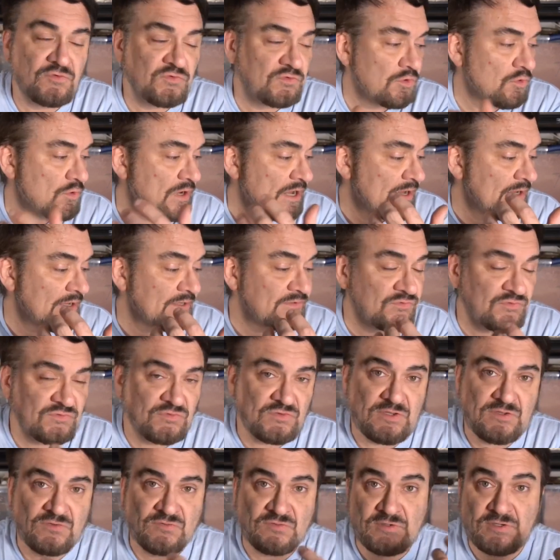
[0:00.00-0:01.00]
So on
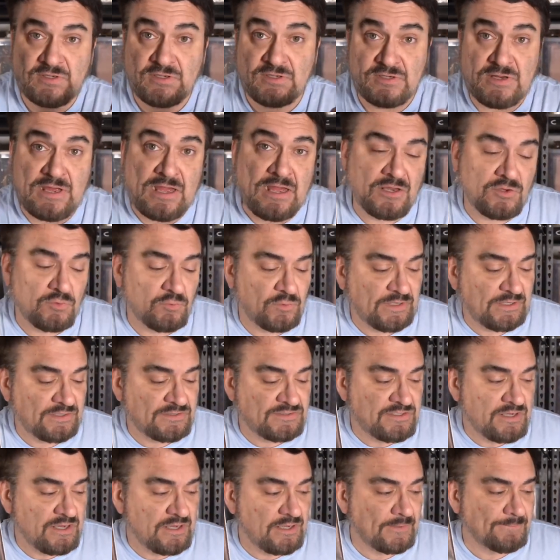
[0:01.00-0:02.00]
season, in
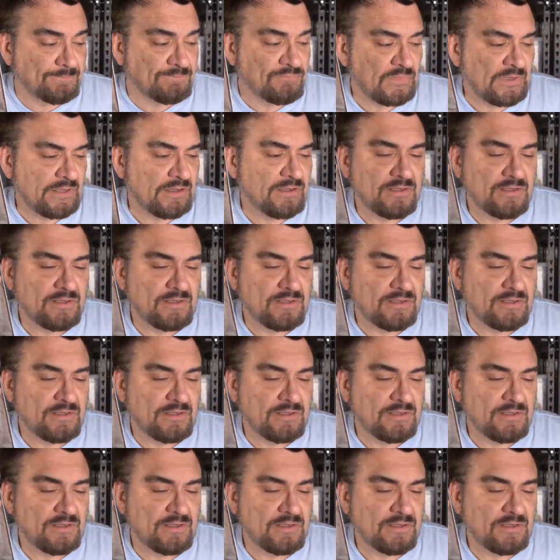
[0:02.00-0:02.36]
Halloween time,